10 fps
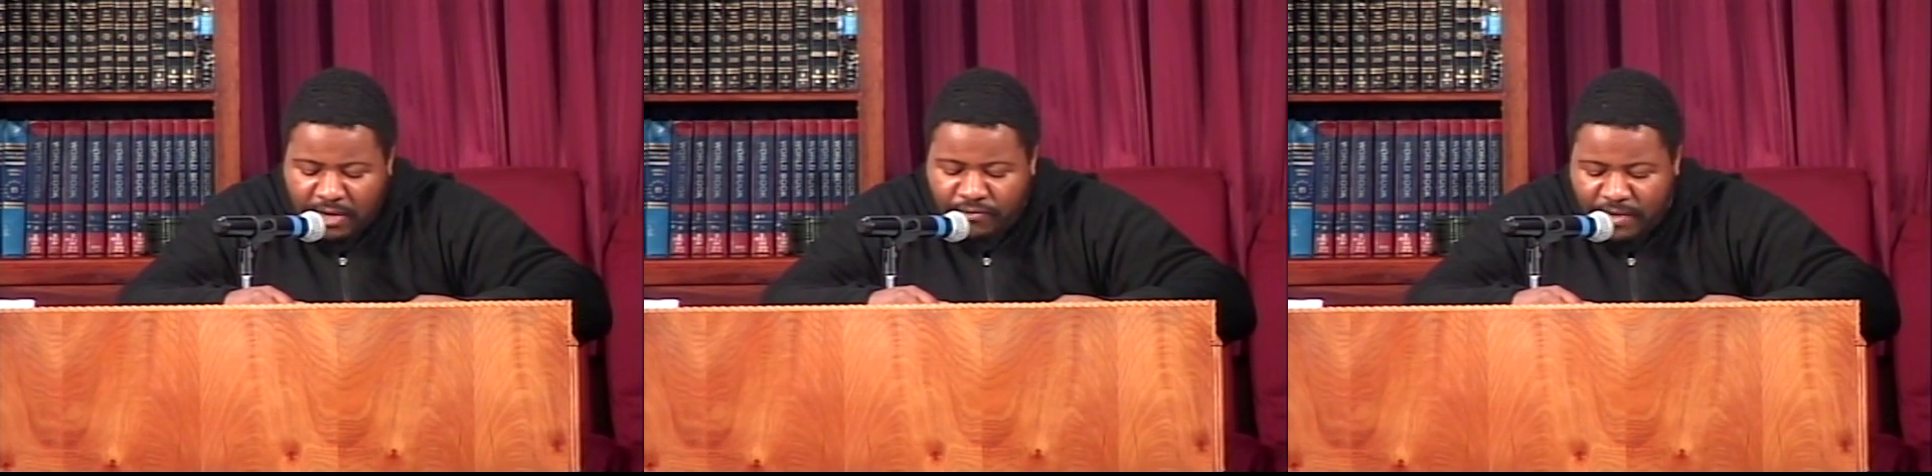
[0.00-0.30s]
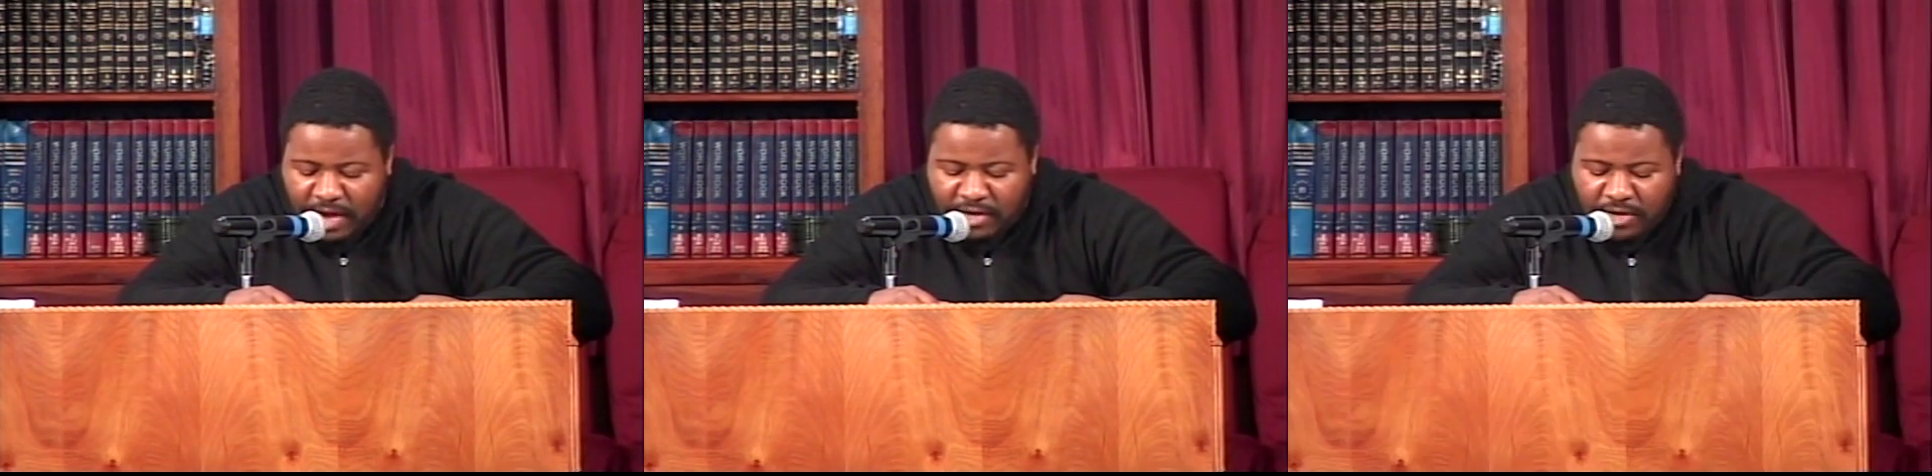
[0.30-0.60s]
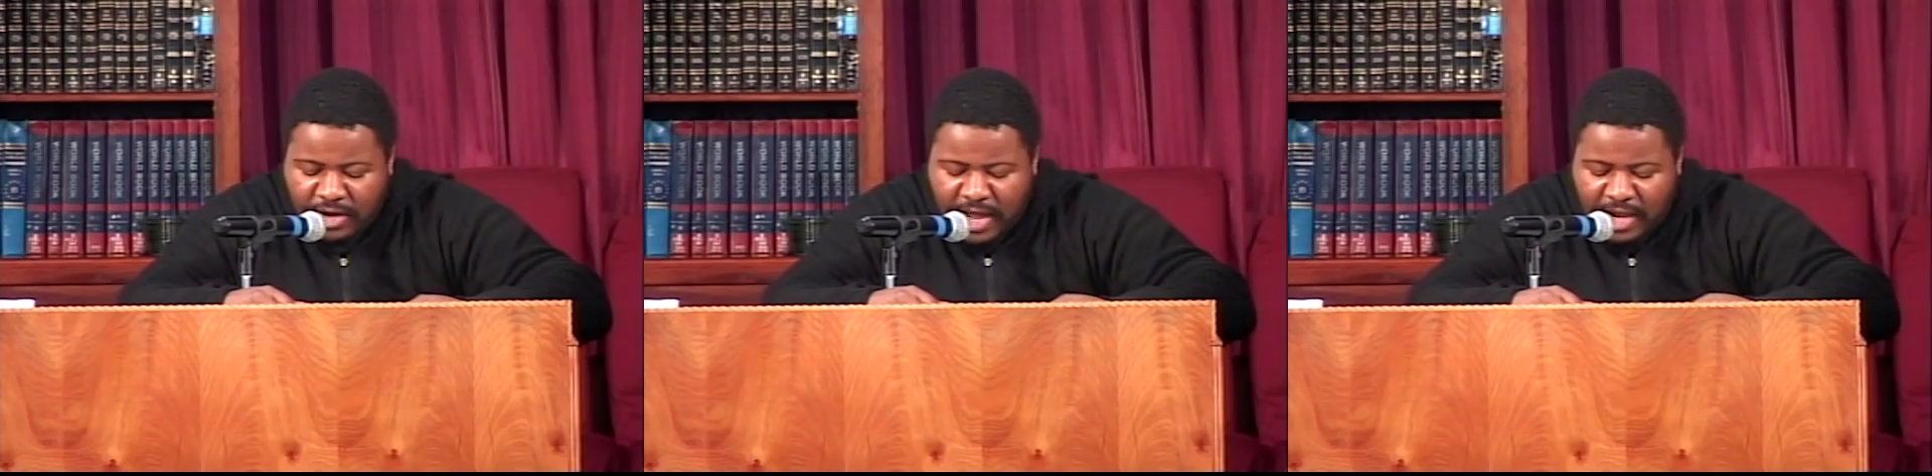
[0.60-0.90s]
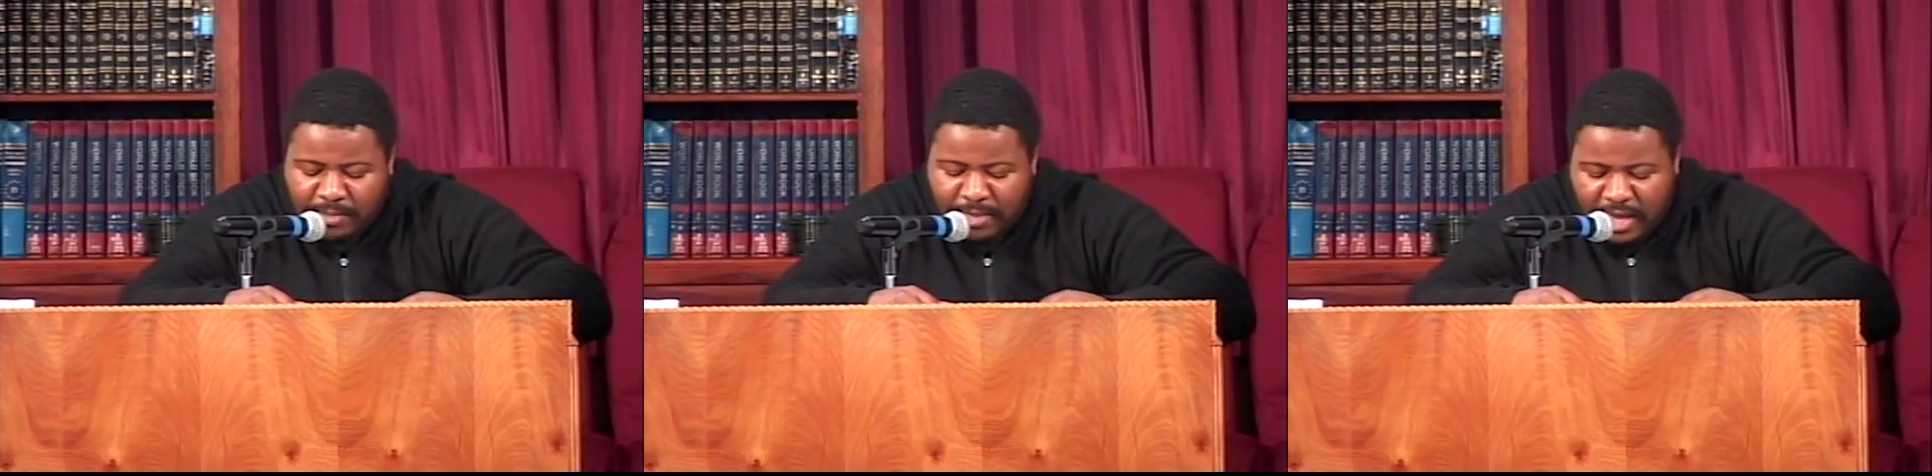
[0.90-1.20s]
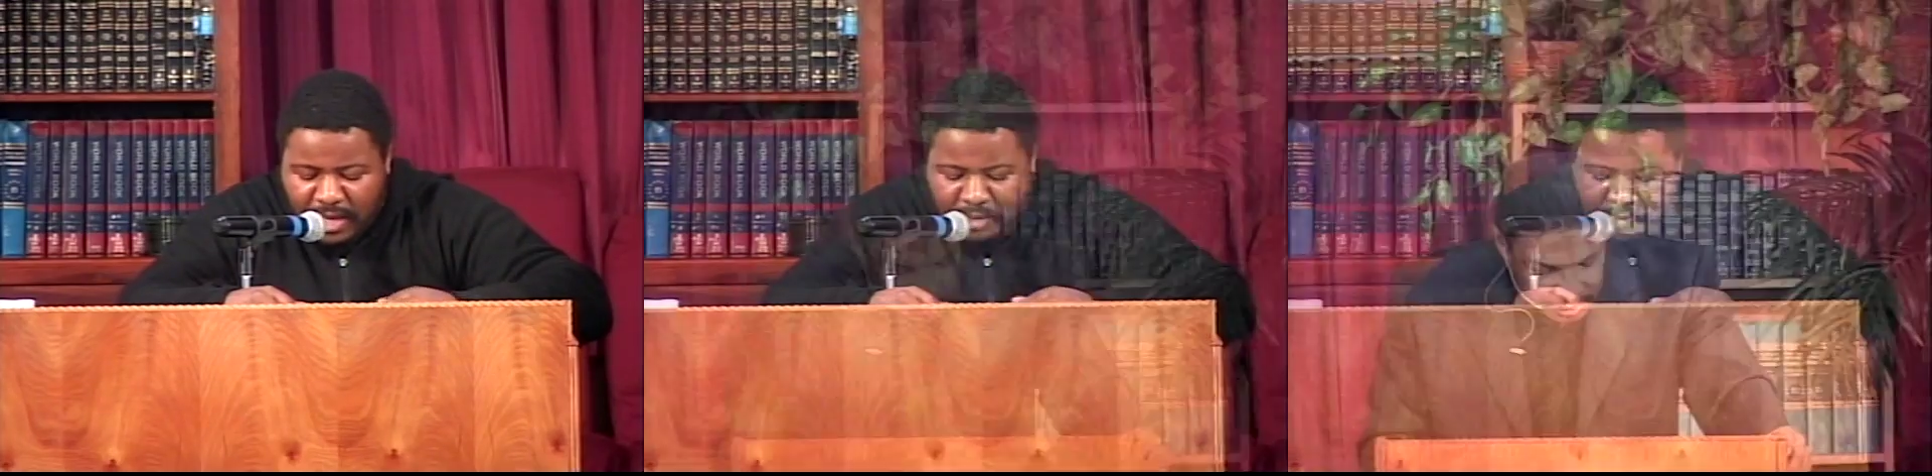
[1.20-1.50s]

I found her not a maid.